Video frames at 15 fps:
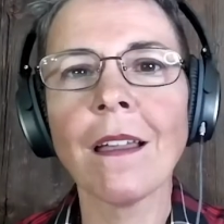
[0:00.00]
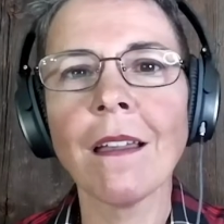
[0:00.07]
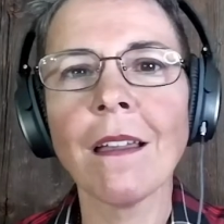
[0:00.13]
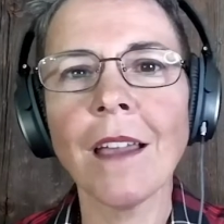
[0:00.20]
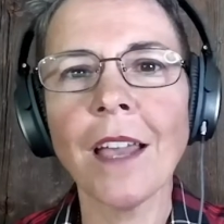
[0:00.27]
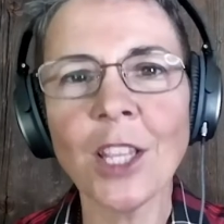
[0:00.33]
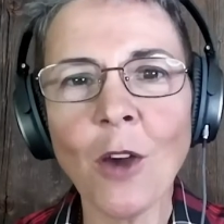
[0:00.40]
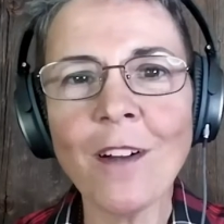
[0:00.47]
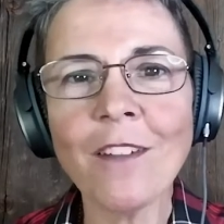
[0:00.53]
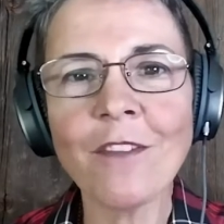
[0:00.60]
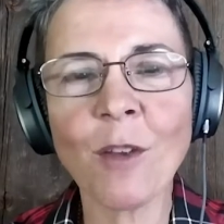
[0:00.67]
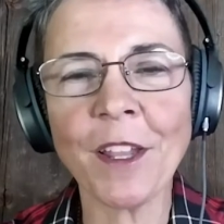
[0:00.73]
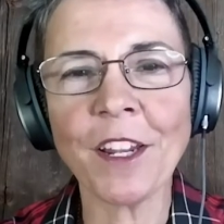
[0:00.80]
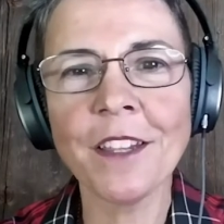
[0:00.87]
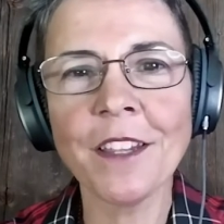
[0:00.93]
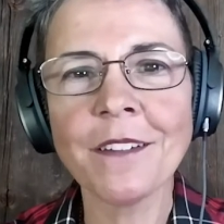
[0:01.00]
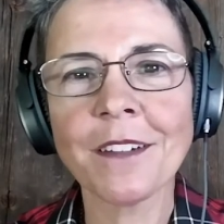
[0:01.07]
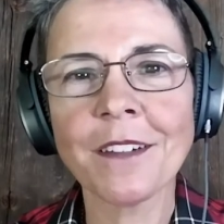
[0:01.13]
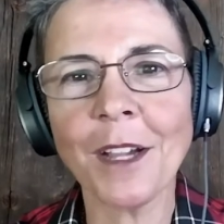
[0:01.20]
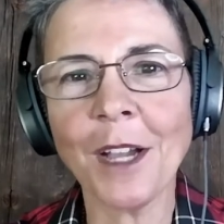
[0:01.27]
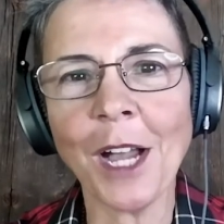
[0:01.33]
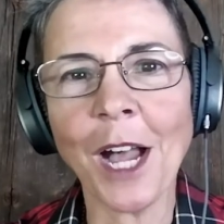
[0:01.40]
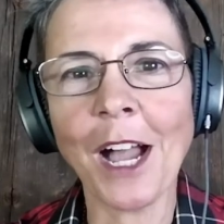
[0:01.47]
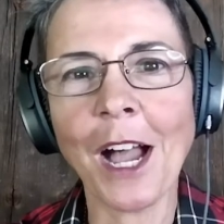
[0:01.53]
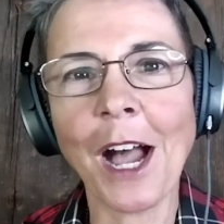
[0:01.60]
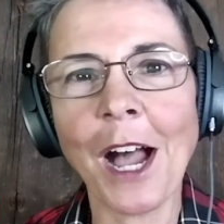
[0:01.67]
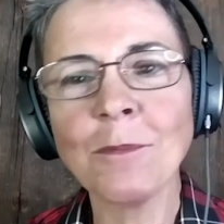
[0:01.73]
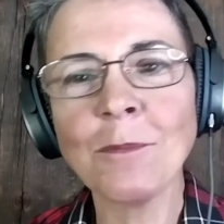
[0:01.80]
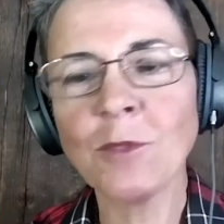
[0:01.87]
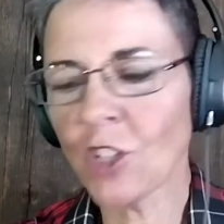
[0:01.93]
Hello, everybody.
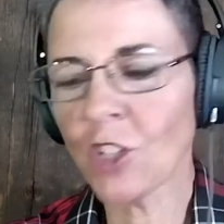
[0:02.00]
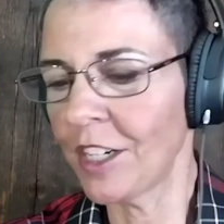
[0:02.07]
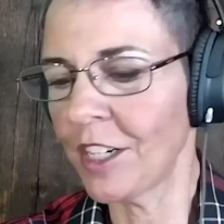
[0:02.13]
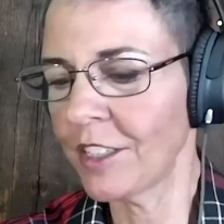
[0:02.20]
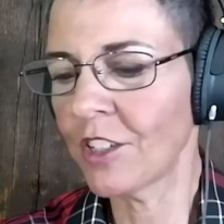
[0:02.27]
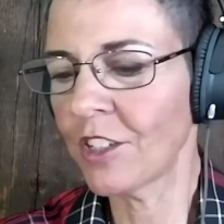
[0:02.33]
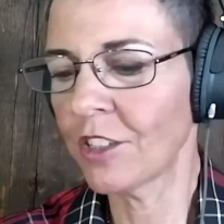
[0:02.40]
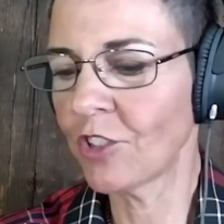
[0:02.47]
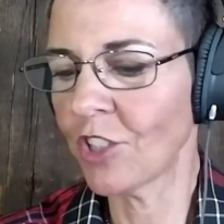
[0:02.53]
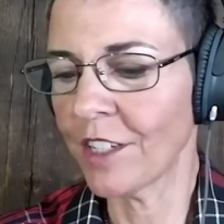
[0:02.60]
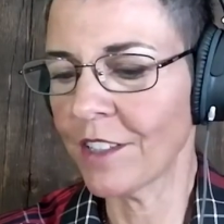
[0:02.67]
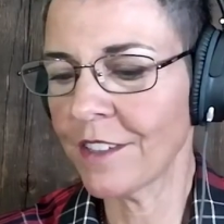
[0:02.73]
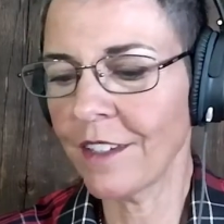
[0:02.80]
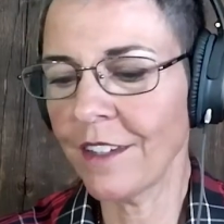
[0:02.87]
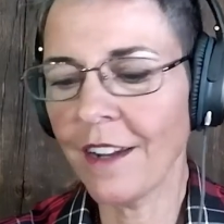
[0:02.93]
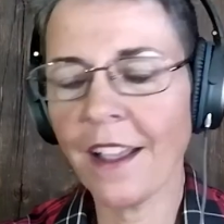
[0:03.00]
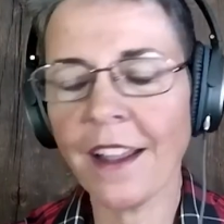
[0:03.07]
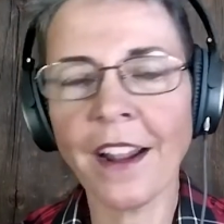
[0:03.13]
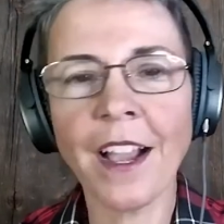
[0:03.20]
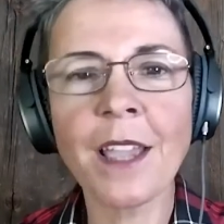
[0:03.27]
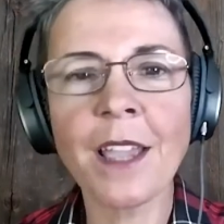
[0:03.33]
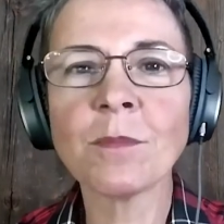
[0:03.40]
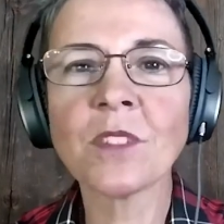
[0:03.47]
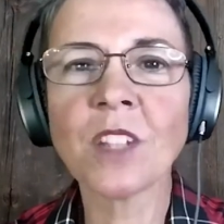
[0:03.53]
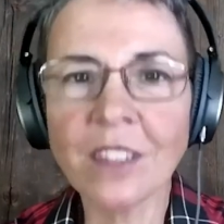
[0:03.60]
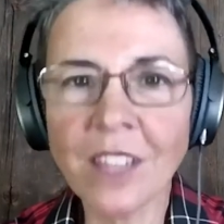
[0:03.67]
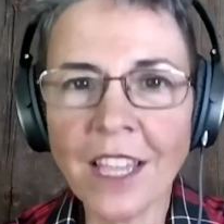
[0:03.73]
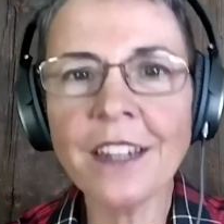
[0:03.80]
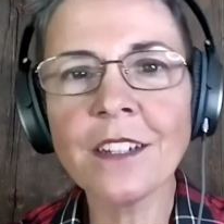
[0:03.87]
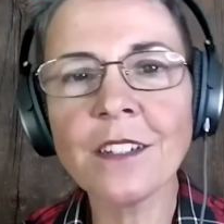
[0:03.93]
I'm Johna Johnson, and I am
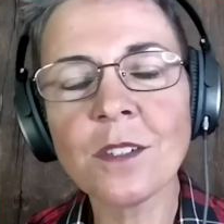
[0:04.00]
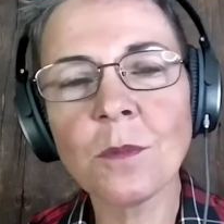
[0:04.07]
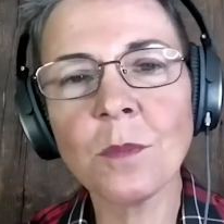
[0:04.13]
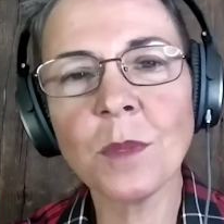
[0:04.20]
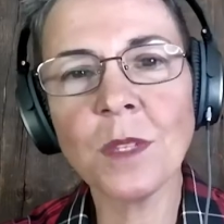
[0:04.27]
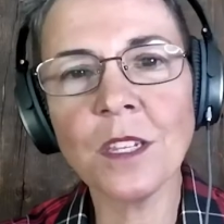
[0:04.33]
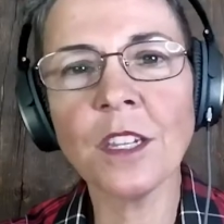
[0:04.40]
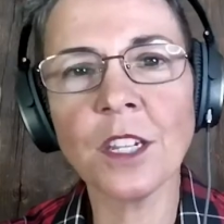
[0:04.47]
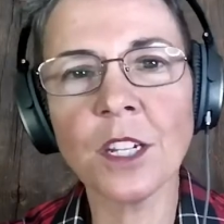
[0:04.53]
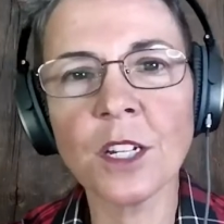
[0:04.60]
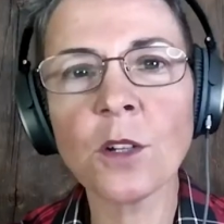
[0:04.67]
delighted to be here